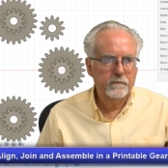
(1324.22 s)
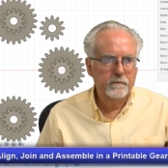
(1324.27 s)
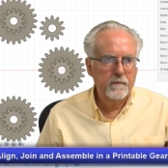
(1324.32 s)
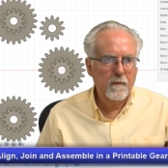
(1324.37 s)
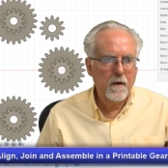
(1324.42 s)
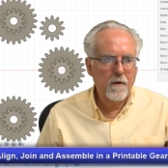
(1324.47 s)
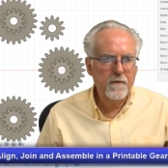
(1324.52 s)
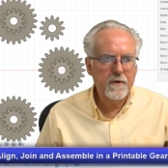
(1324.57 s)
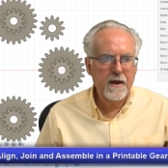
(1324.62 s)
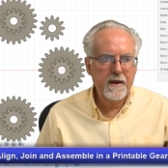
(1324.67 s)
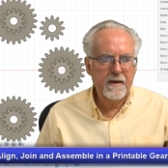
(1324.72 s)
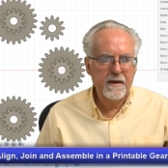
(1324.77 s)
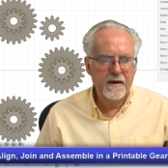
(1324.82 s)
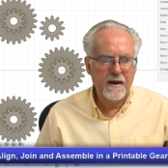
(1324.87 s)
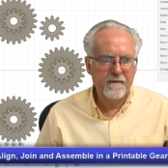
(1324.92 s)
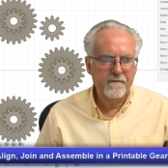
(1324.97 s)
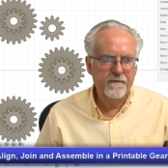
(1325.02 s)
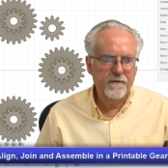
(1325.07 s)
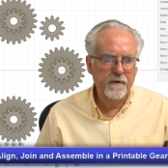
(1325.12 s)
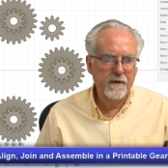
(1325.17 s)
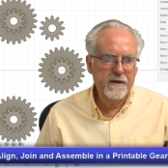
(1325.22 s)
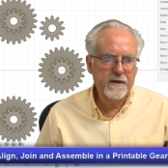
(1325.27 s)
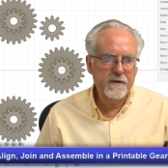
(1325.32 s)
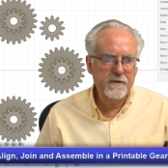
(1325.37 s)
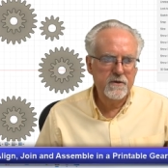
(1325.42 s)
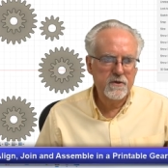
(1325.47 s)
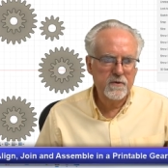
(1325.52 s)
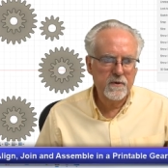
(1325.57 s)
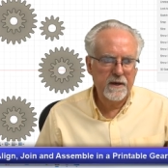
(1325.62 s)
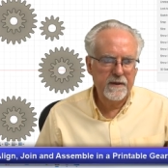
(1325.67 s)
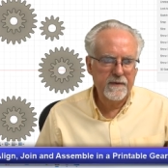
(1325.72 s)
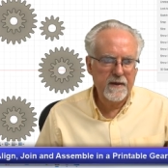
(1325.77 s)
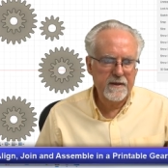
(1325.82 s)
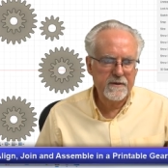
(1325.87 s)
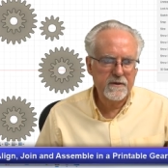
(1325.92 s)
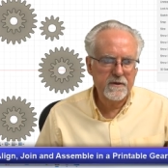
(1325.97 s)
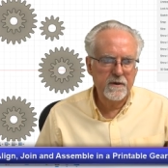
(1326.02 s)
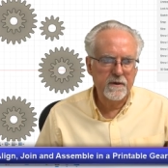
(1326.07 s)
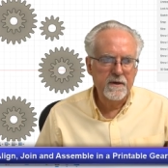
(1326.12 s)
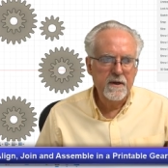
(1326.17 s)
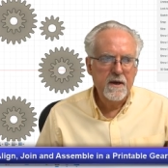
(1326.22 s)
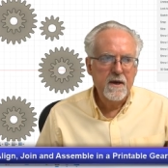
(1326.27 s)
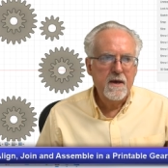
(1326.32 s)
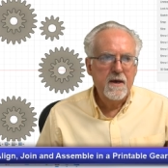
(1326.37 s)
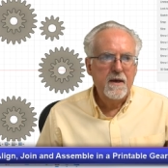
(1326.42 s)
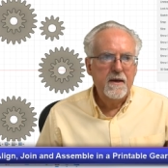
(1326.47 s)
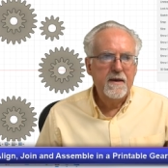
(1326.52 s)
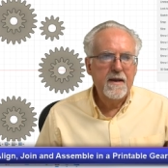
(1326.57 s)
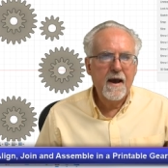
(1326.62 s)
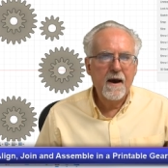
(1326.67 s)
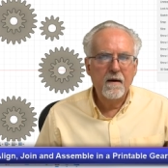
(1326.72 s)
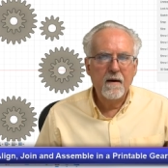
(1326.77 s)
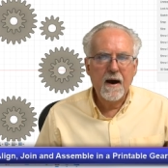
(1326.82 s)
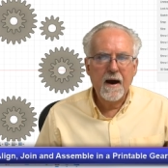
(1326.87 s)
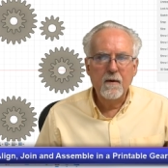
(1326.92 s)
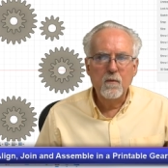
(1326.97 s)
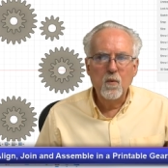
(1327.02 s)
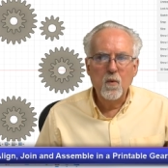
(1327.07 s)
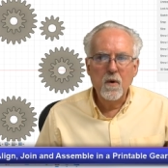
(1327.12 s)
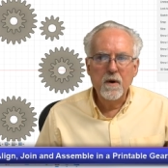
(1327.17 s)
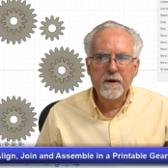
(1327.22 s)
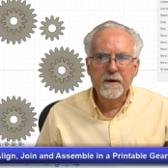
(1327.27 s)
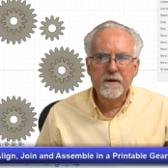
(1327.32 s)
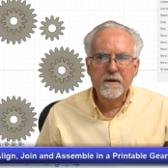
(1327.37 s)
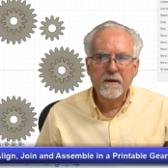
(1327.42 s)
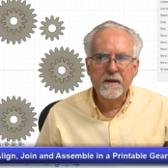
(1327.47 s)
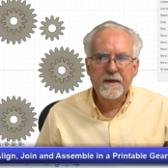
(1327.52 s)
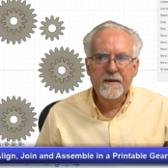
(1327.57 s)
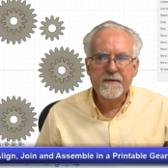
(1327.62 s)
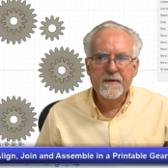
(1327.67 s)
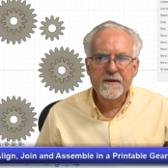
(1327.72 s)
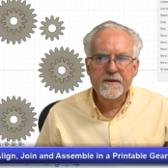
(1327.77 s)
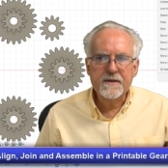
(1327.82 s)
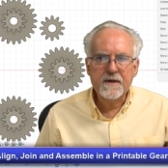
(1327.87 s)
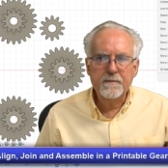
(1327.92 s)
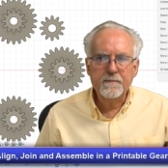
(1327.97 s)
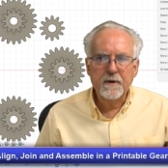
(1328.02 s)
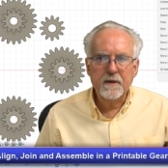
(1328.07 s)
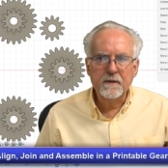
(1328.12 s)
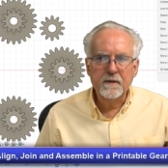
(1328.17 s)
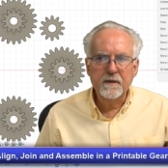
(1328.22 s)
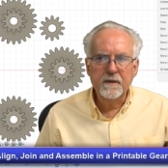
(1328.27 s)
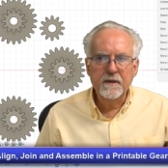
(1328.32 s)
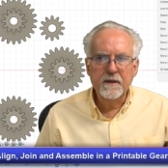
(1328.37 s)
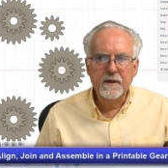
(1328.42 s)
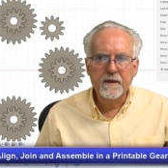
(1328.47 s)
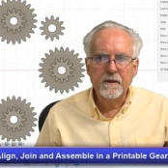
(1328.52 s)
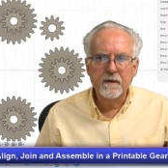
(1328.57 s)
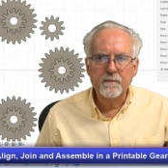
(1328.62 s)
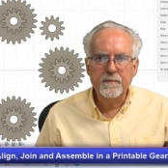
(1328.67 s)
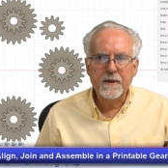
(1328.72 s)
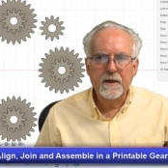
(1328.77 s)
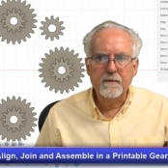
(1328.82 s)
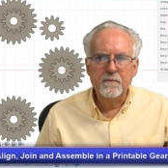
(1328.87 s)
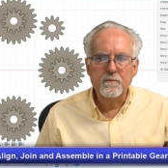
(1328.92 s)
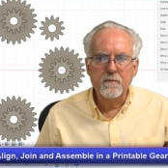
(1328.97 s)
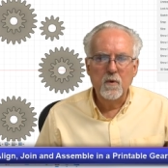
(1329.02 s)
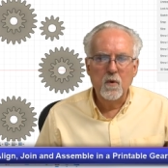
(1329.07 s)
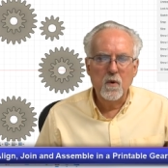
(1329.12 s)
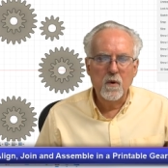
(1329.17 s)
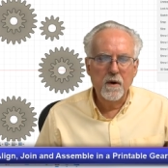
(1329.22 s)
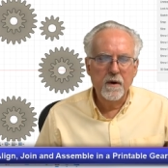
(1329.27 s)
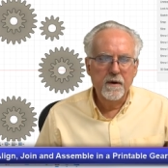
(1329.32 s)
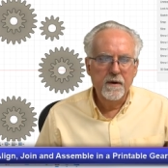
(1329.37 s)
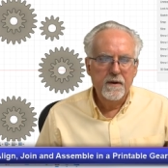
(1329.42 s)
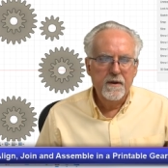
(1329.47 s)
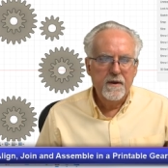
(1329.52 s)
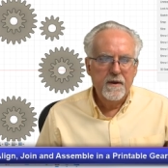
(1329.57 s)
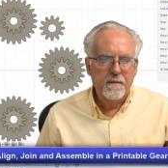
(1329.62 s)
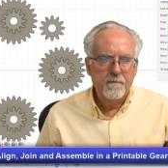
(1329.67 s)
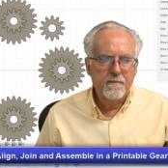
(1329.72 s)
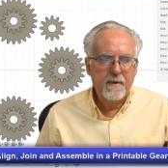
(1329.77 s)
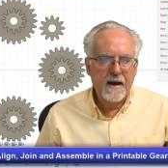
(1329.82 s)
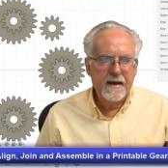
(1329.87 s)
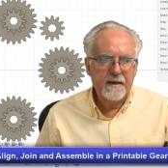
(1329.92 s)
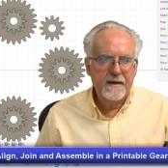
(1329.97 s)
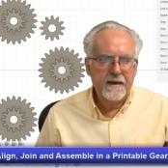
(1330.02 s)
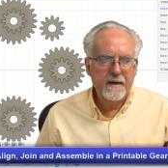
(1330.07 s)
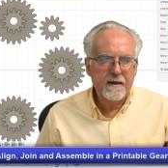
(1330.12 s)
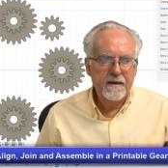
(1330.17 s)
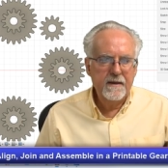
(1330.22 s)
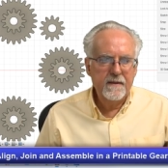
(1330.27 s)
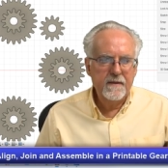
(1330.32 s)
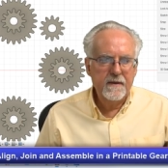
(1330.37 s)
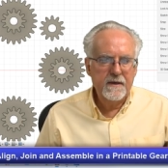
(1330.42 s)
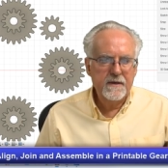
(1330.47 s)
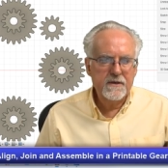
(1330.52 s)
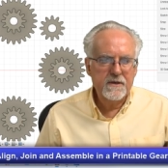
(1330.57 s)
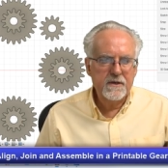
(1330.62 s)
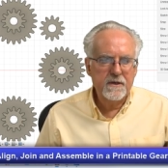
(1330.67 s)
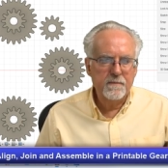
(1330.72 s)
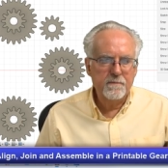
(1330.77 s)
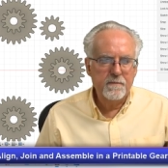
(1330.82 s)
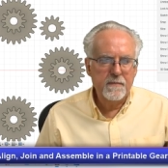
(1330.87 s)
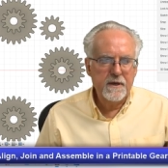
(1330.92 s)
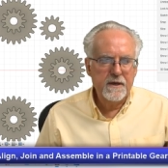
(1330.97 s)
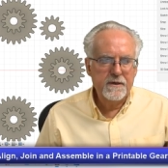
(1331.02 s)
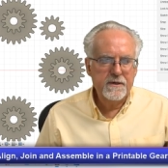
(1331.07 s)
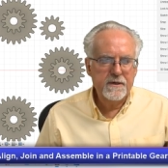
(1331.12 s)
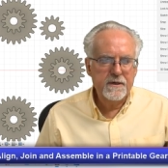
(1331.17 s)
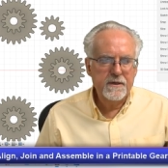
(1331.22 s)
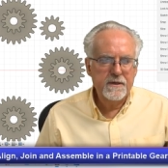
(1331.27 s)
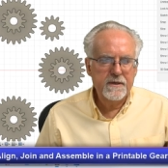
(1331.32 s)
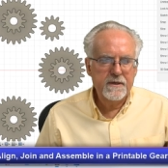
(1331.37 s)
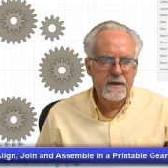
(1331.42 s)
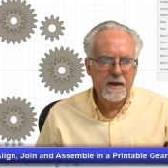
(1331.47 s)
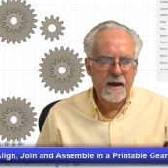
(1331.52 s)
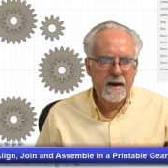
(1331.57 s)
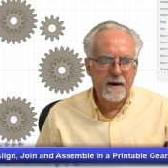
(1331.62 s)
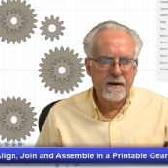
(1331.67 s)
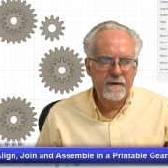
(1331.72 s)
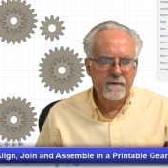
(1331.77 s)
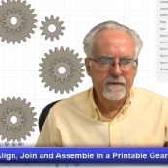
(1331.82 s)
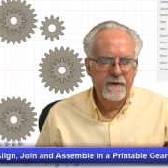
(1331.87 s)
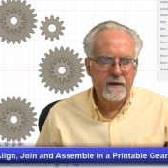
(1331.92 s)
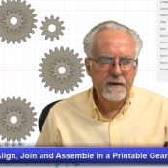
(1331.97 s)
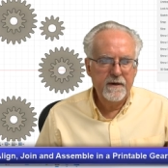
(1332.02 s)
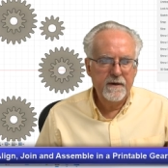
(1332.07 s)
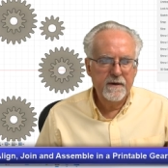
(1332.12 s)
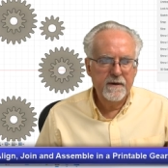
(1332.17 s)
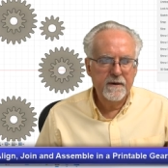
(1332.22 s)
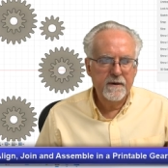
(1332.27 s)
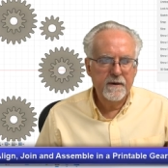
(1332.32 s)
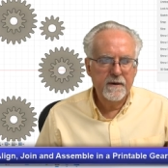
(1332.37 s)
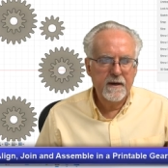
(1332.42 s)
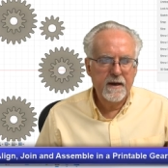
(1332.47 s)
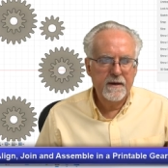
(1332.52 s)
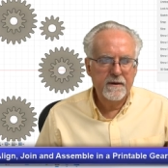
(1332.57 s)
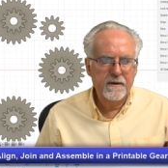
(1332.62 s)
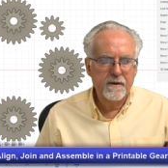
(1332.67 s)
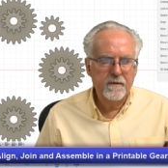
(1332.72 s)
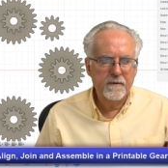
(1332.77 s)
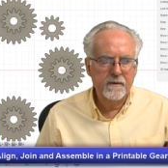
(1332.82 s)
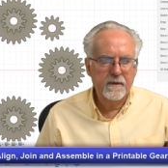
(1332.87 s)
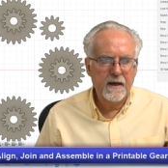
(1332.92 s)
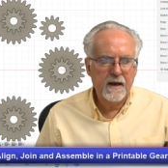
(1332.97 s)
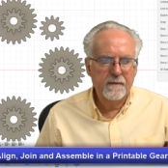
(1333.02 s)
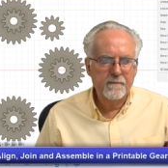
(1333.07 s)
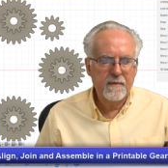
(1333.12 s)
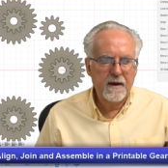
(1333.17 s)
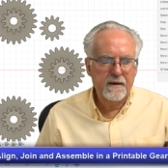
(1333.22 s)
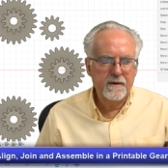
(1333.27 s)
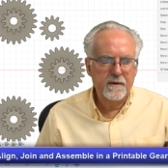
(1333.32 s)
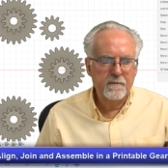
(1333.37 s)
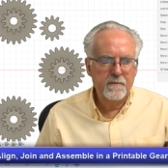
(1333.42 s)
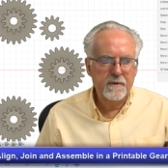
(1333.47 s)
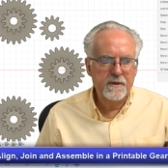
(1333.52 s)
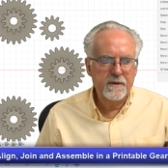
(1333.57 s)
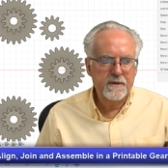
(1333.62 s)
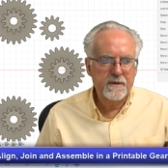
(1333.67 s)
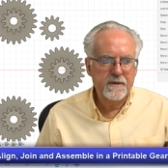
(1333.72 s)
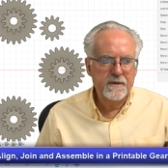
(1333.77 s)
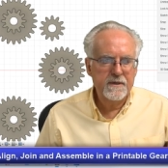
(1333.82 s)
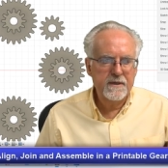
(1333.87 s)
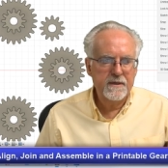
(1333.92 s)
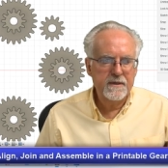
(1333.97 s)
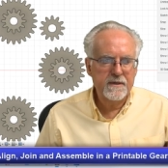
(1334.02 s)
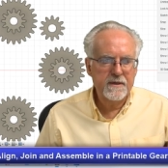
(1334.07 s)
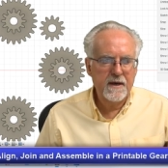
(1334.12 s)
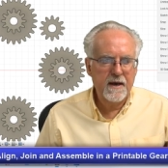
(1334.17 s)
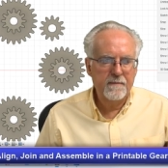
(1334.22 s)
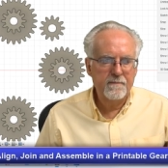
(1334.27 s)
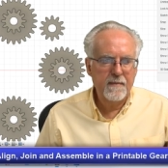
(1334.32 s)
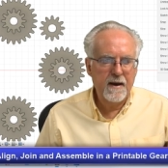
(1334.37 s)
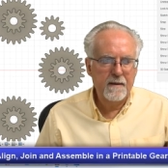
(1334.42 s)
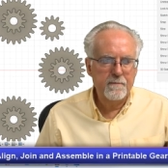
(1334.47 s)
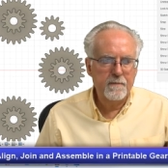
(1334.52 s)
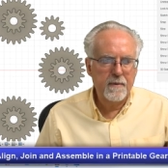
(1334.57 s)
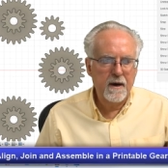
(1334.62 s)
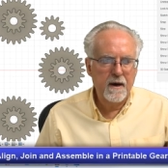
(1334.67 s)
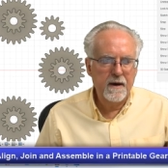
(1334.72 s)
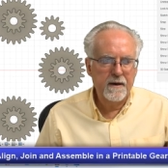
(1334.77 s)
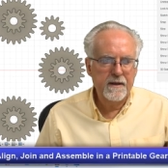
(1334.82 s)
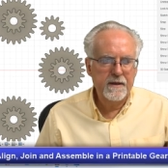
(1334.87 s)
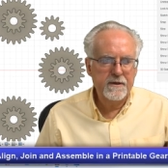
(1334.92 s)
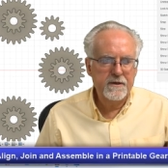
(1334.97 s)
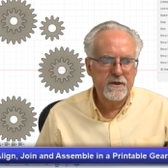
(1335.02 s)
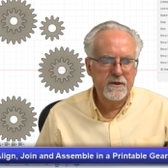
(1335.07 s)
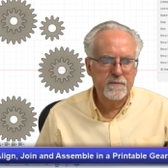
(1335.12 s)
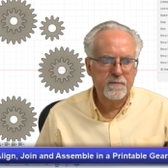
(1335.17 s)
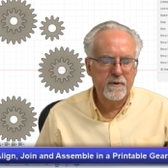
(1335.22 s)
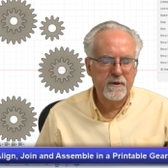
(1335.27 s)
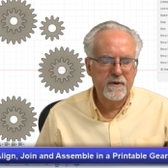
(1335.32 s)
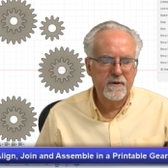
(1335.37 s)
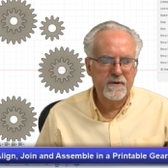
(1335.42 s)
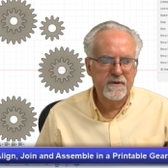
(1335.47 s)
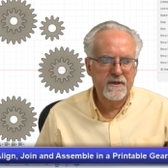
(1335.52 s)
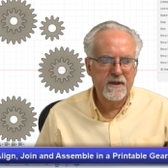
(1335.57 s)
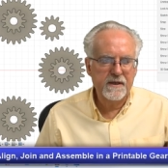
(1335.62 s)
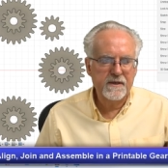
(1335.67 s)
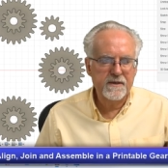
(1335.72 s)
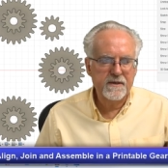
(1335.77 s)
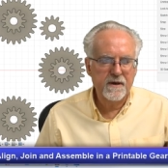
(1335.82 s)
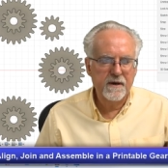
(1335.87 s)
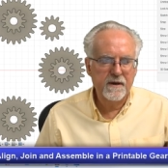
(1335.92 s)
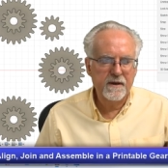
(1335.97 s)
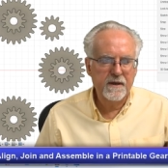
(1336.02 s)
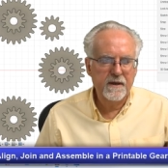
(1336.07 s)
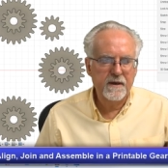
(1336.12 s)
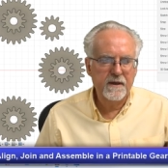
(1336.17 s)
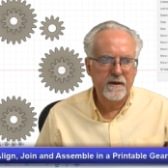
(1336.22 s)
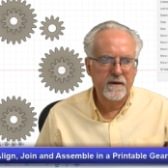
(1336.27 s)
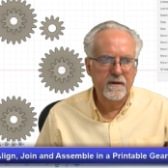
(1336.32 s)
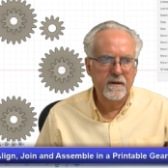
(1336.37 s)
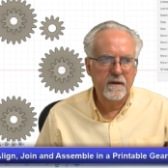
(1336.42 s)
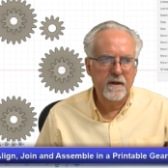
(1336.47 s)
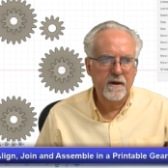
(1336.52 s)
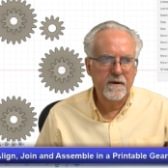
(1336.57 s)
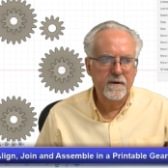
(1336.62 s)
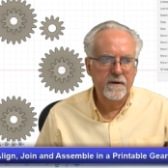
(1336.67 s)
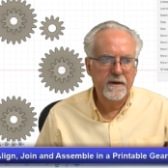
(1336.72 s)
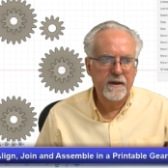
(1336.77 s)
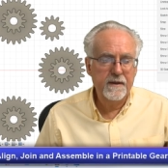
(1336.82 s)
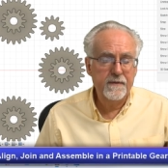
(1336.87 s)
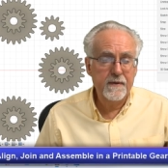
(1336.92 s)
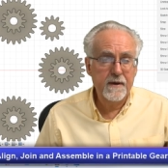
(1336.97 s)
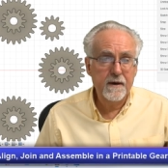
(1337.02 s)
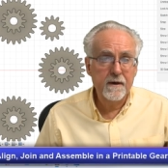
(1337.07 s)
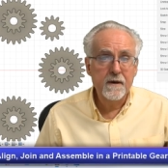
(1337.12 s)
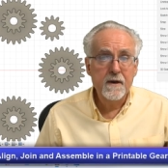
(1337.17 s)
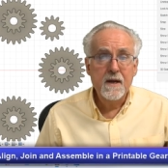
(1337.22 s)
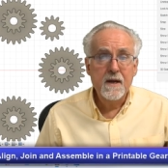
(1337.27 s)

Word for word: Okay, and I'm fully constrained. That's good. Now, I want to clean this up a little bit more by getting these dimensions out of here. I don't like my dimensions inside my body just because they start getting cluttered in there.